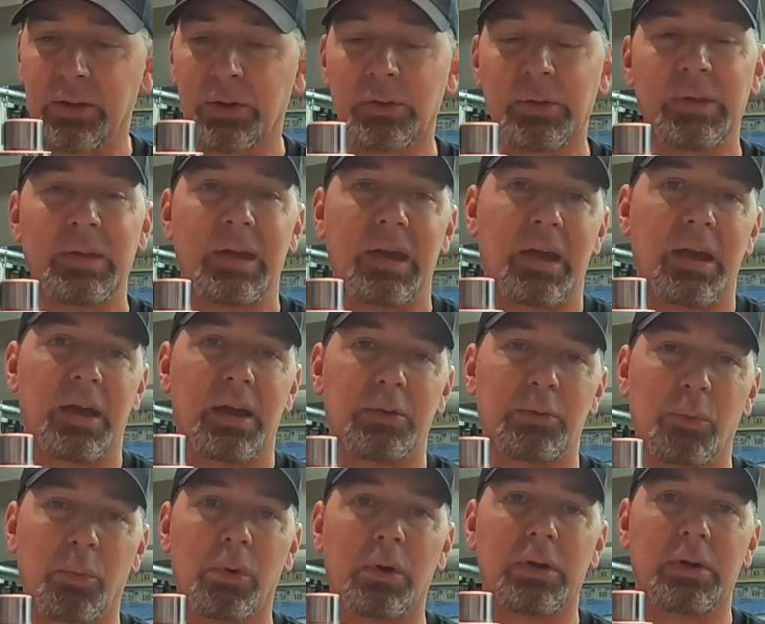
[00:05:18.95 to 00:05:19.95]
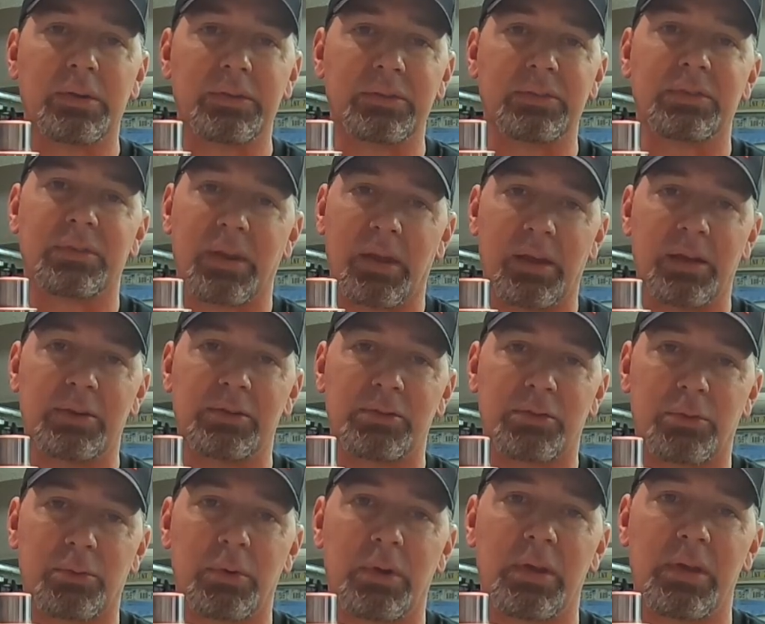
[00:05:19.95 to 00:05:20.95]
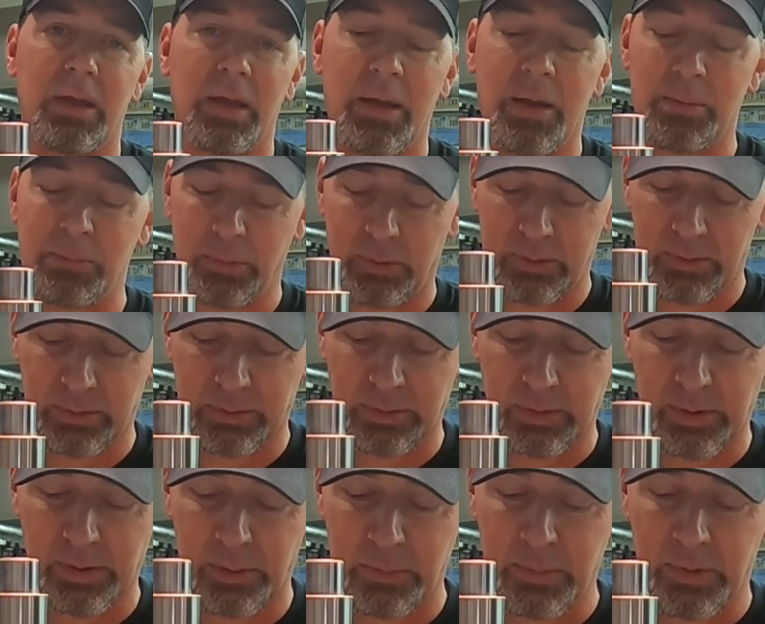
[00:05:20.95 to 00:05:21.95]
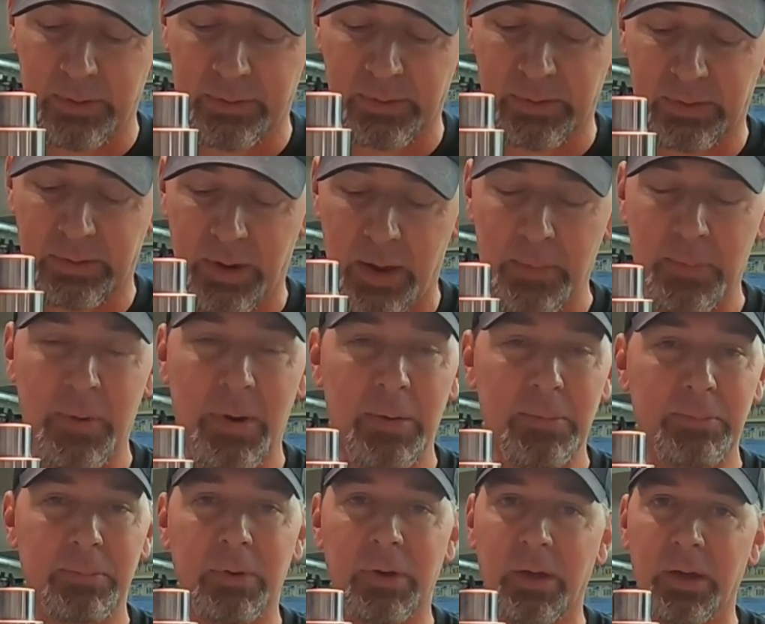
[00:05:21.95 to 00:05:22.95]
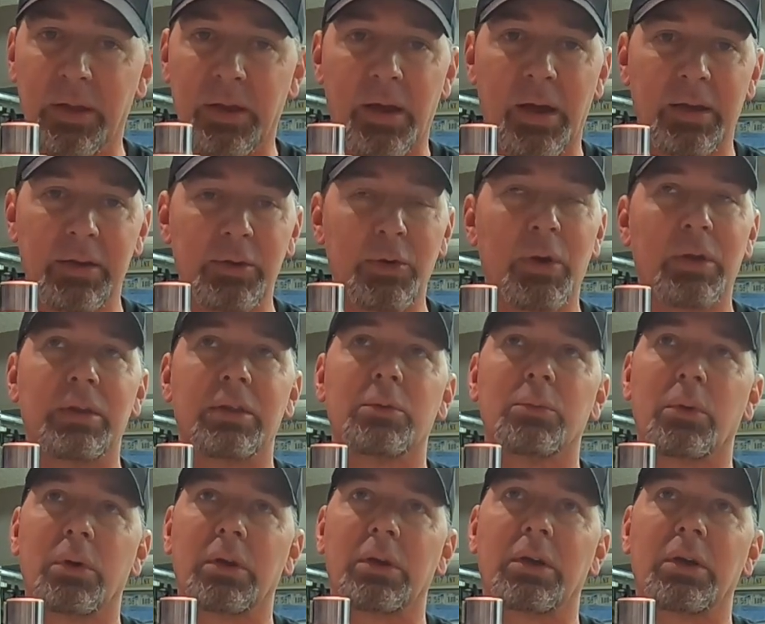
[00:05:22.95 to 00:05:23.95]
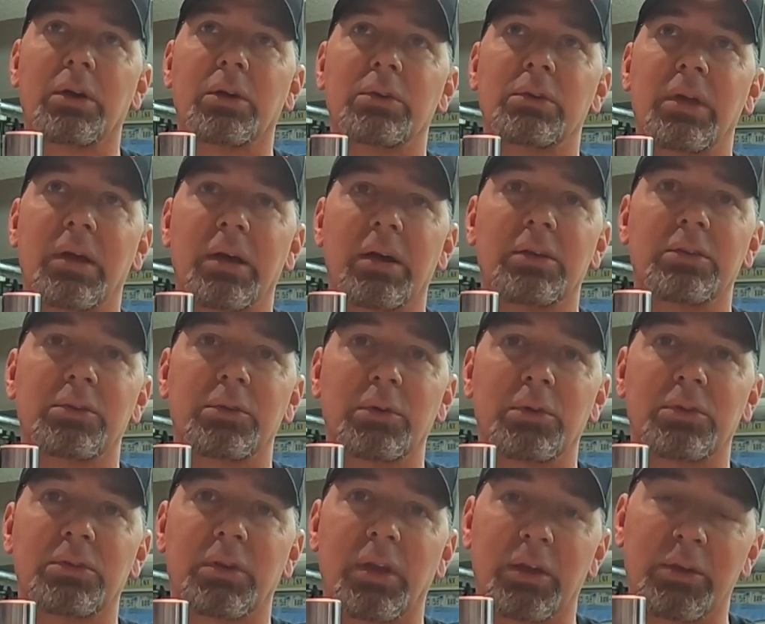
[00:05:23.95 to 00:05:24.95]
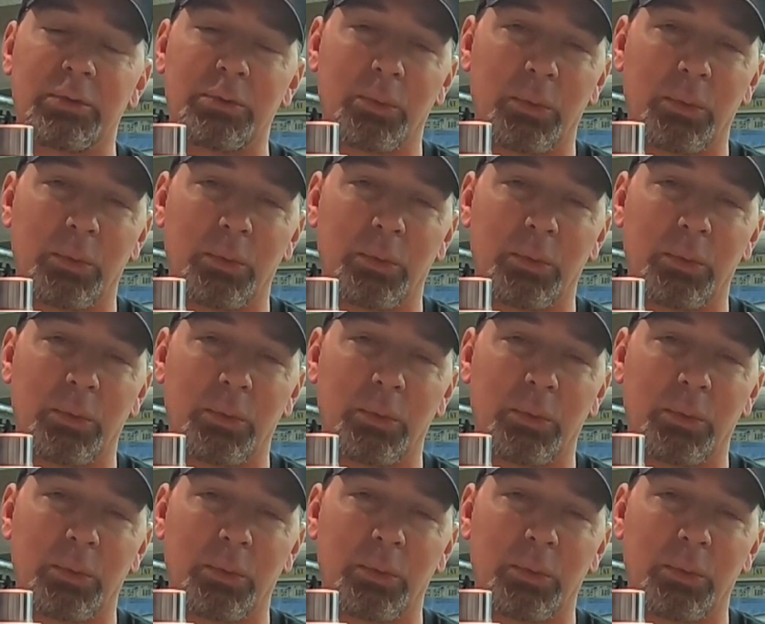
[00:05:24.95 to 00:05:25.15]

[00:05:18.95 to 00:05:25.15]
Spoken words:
he only had one stage 3 cam, which is a little bit of a step up, but I knew I didn't want to go down to a stage